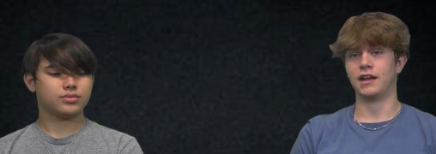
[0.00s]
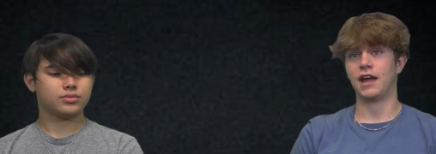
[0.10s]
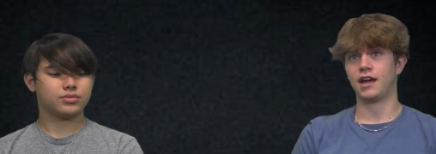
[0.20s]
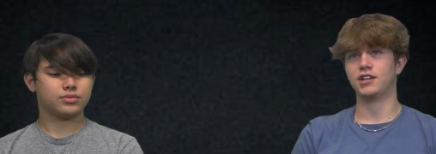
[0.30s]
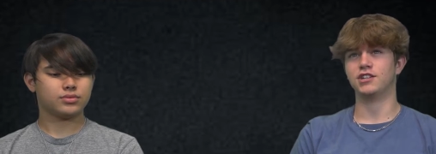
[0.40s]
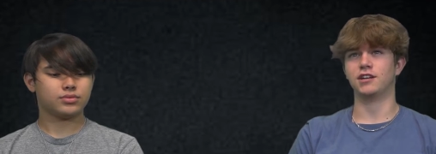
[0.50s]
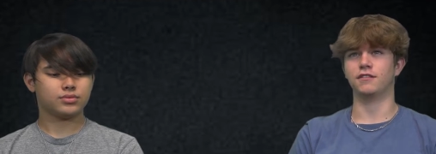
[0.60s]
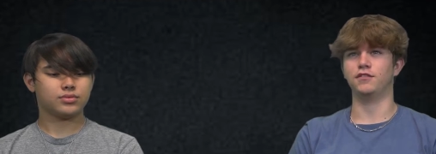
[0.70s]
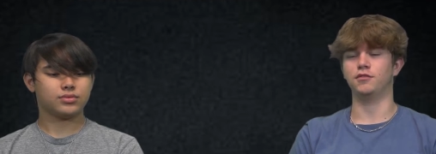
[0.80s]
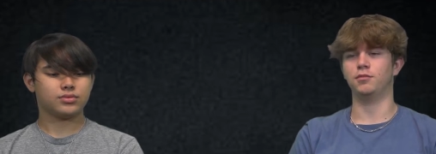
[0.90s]
Speaker 1: hijacked a
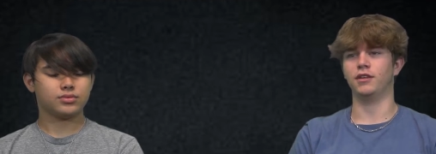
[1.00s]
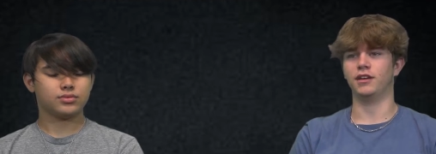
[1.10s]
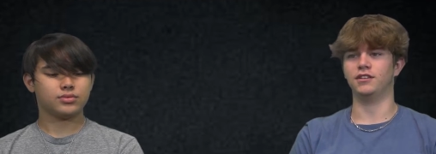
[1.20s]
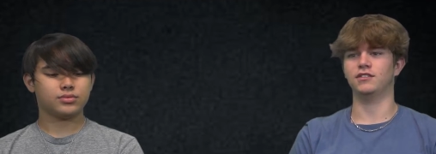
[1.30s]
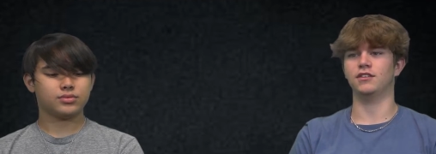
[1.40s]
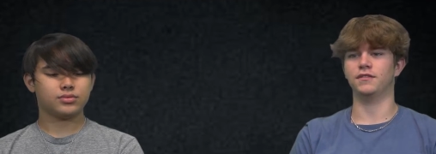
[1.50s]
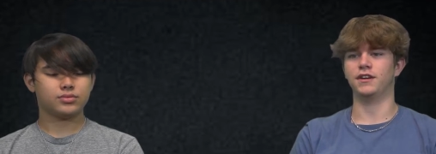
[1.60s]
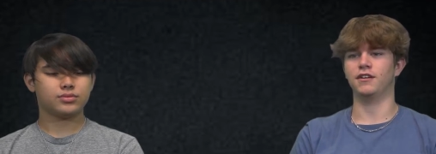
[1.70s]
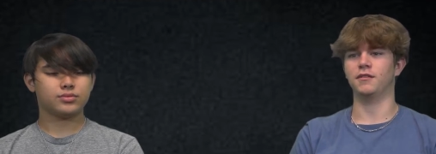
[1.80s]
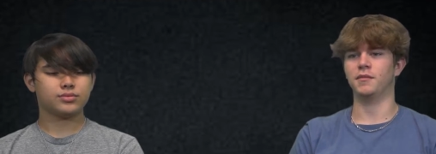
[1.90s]
few planes over
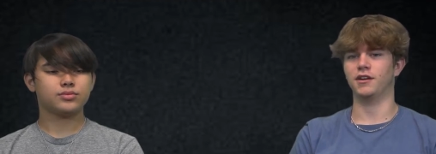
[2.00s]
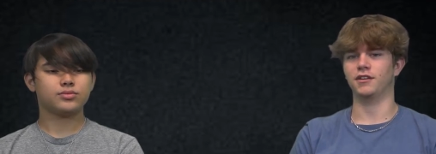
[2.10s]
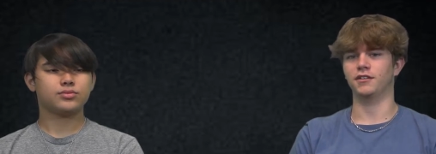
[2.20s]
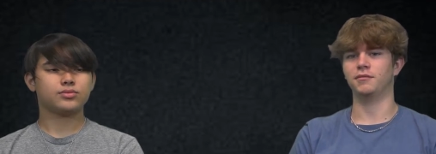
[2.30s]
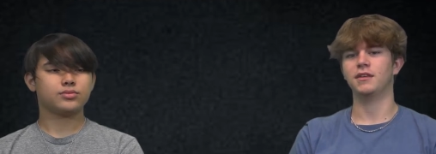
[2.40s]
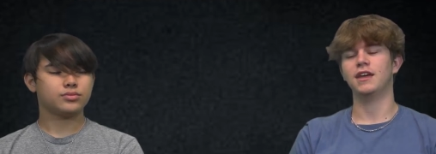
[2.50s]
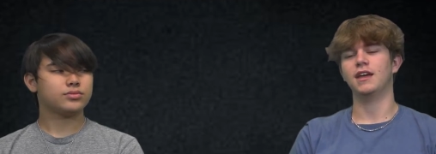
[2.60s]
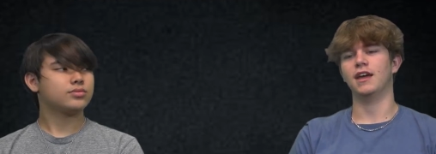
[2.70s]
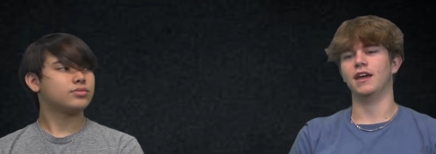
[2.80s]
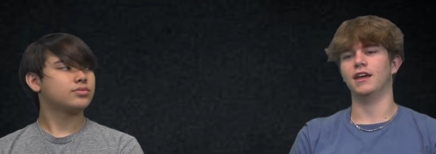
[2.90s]
here in America,
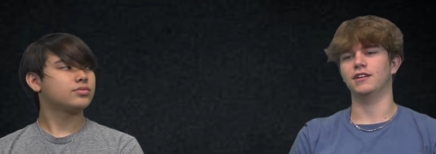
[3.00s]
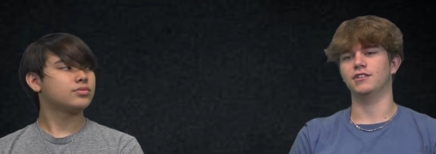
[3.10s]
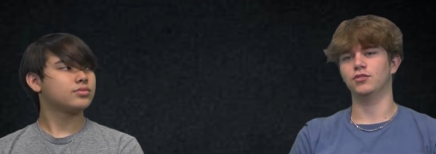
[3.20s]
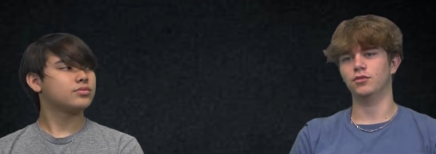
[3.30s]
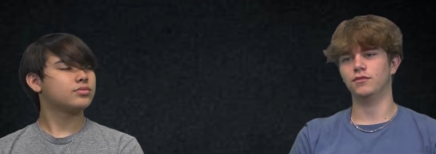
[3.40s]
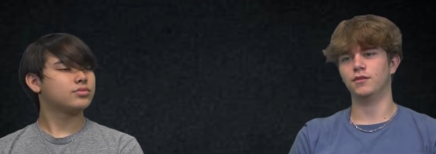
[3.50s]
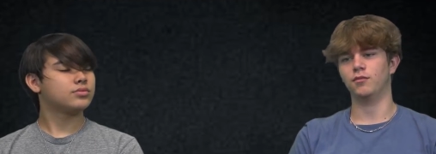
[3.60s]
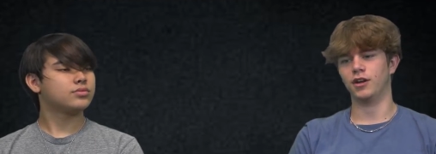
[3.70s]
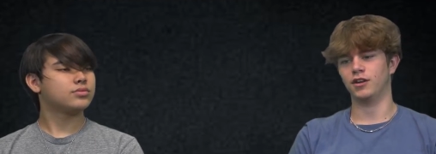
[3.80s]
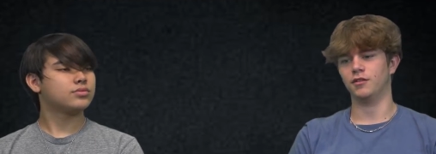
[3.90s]
and two of them
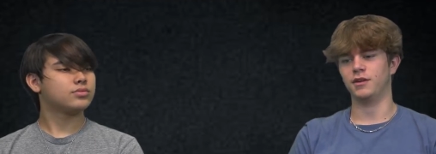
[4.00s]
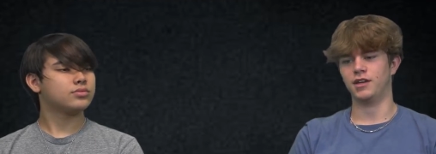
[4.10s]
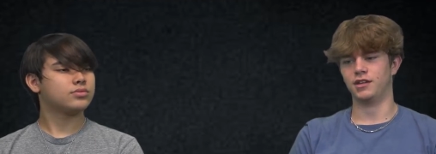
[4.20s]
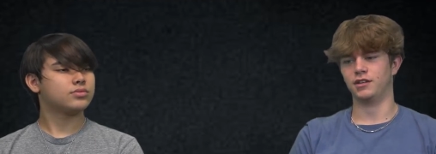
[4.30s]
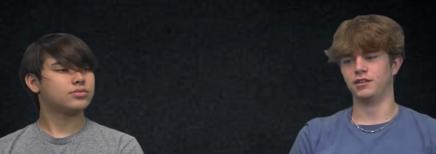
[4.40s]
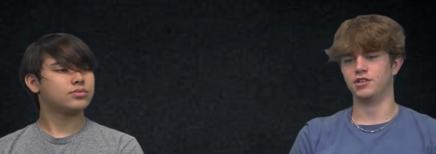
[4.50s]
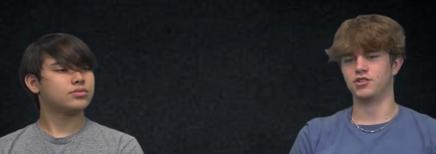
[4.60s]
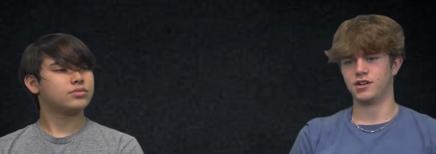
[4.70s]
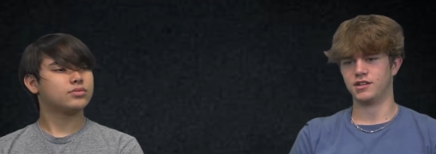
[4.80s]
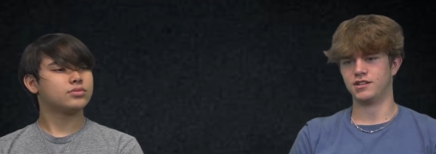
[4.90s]
wound up hitting the
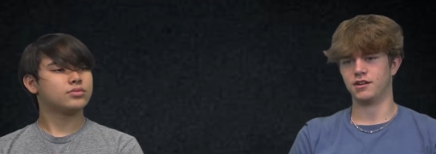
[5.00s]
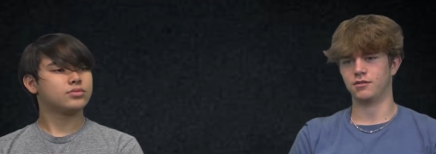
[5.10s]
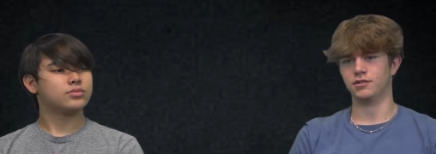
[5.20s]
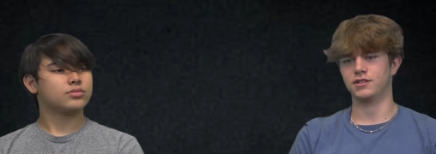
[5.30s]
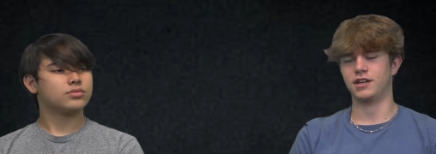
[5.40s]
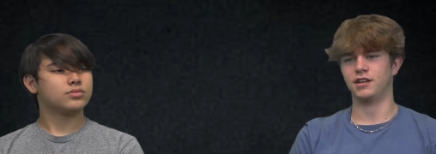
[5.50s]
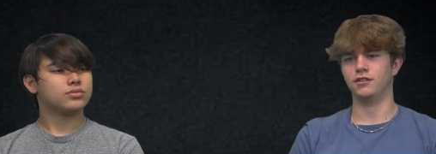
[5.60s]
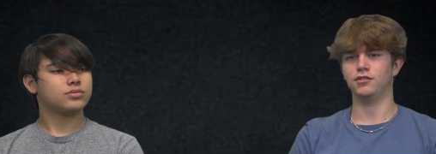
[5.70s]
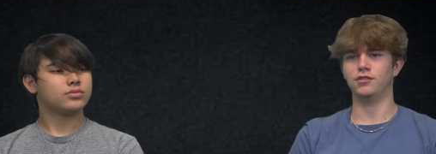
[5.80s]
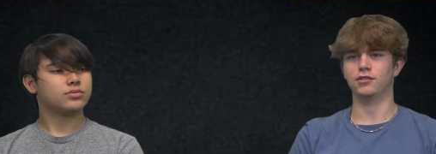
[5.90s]
trade towers in
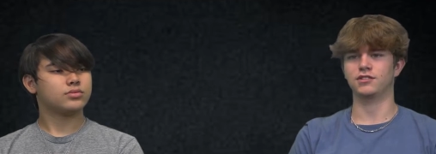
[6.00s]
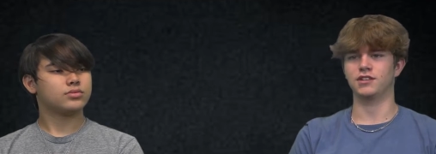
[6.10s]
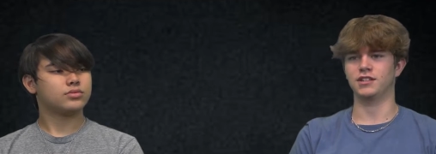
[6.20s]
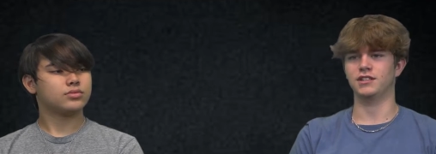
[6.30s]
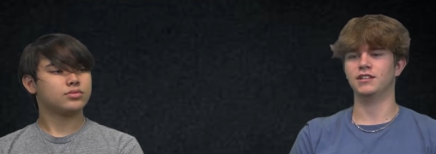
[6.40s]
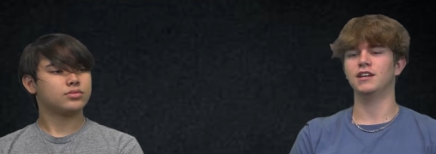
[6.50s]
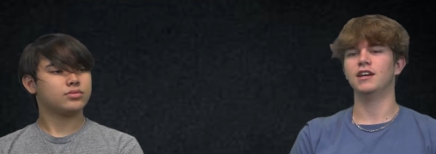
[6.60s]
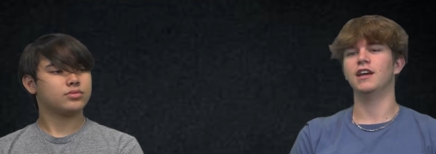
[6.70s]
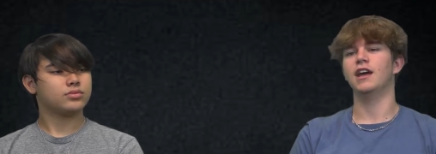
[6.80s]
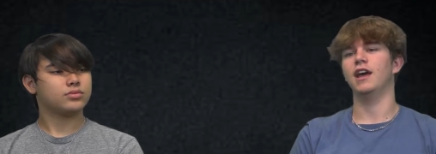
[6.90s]
New York City,
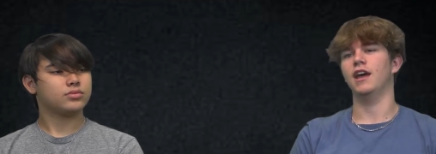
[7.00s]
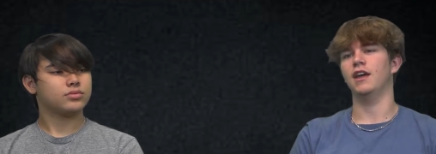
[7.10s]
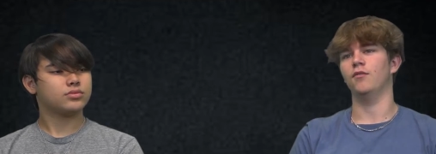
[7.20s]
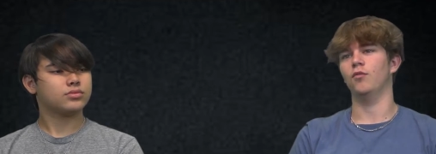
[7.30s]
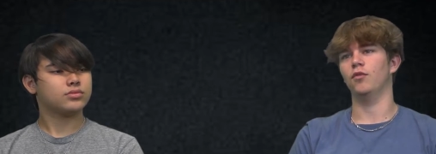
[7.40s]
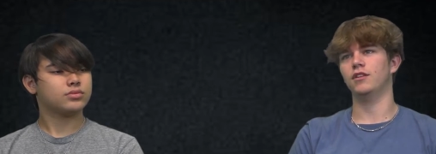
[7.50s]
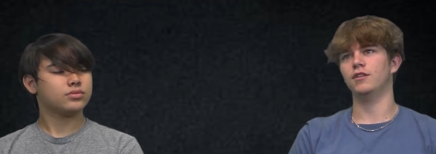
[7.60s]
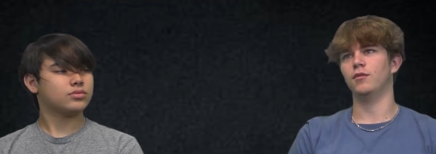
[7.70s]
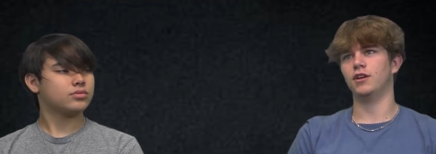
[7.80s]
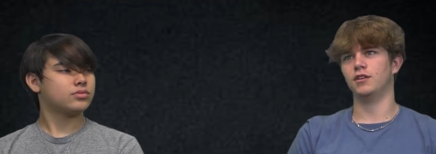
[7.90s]
and one of them
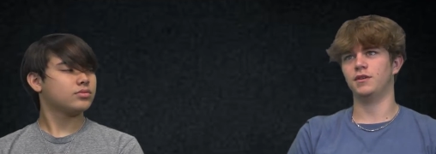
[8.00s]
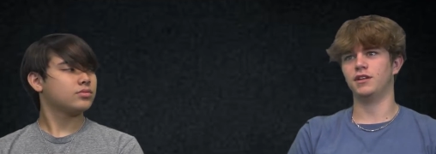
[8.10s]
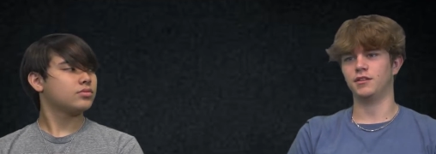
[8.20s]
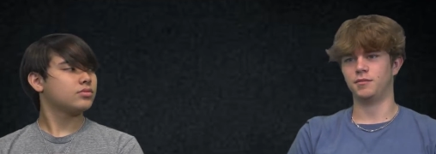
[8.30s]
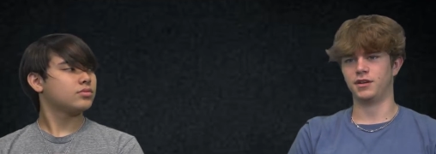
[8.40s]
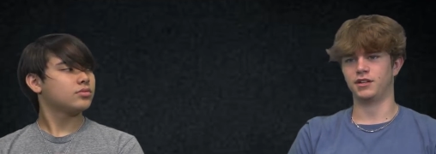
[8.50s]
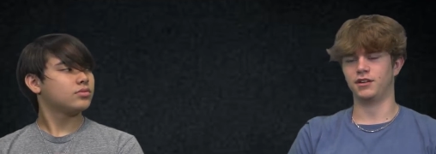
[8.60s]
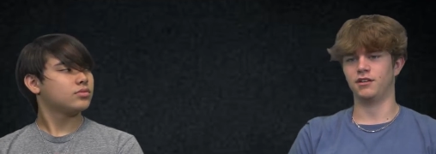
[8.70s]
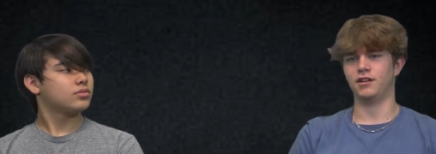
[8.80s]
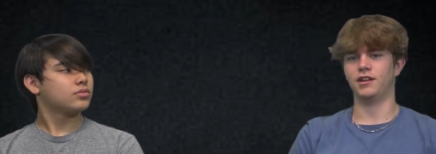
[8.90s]
wound up hitting the
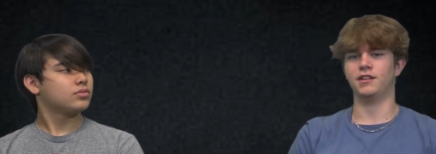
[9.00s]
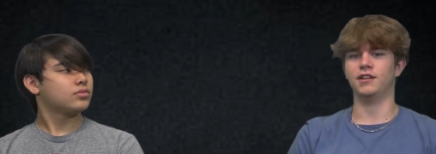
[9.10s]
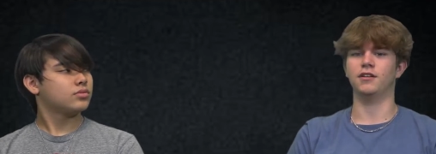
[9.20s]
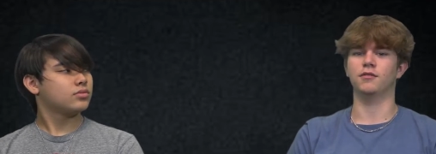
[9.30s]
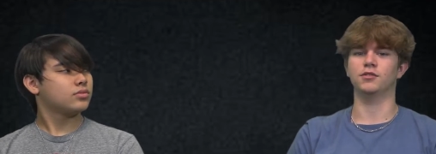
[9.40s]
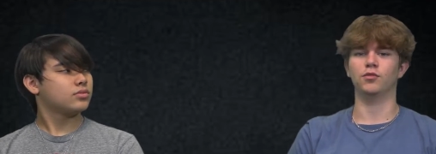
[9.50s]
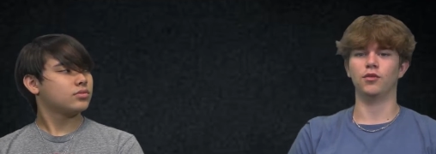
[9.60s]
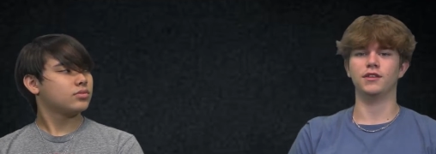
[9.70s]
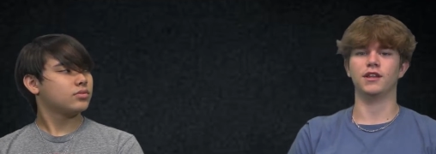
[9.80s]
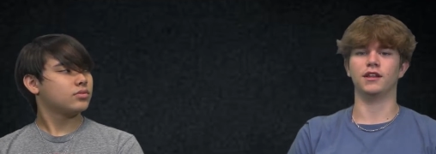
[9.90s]
Pentagon, and then there was
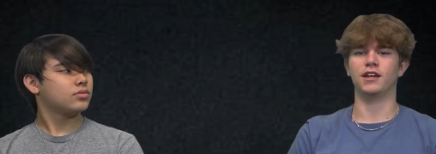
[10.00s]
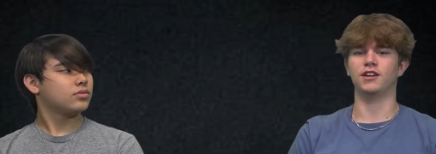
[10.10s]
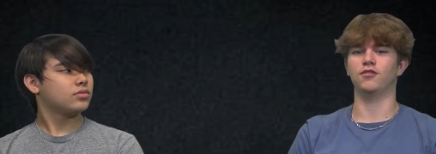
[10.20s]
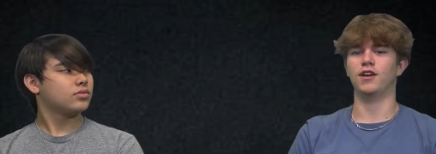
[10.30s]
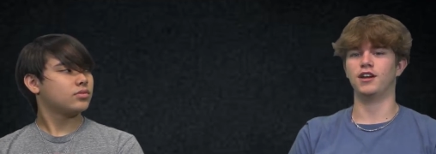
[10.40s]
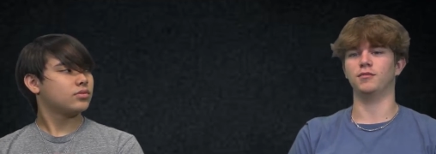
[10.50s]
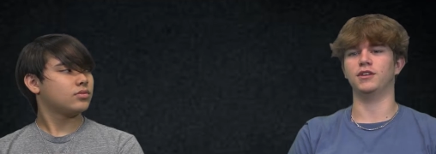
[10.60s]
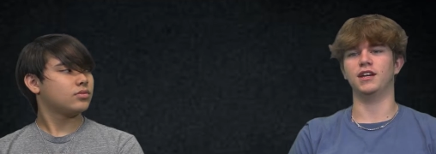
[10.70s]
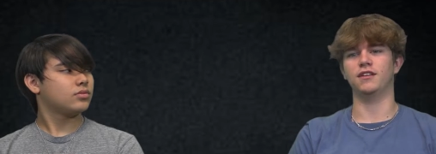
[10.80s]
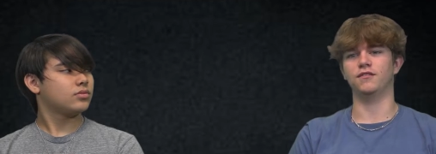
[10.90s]
one that landed randomly
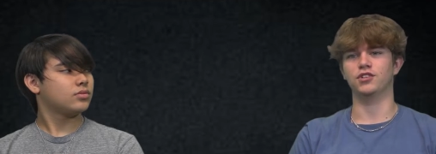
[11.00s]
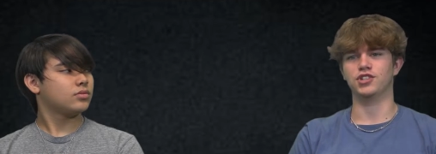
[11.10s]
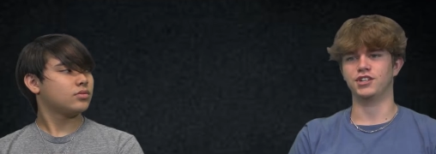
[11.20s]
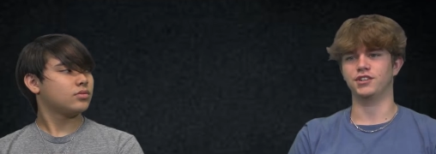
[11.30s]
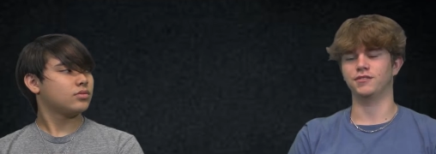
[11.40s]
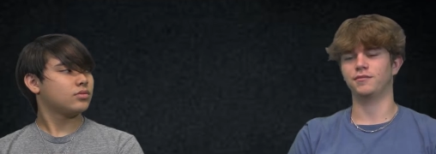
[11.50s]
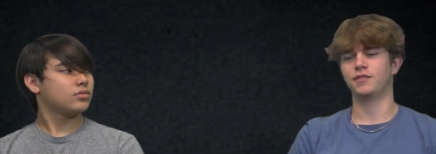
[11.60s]
in Virginia.